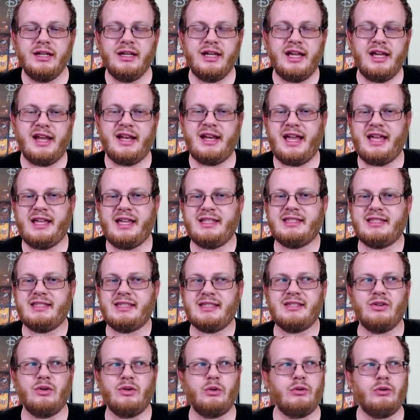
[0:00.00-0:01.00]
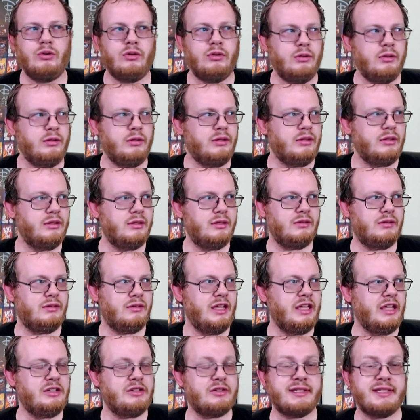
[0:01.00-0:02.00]
and adds this whole
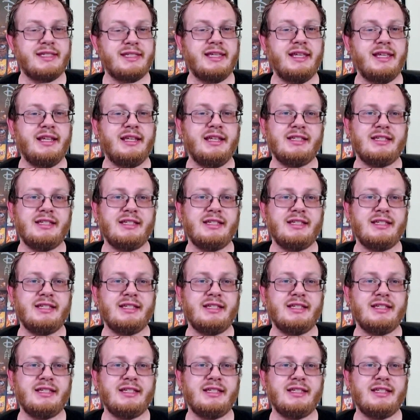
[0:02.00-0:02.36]
interesting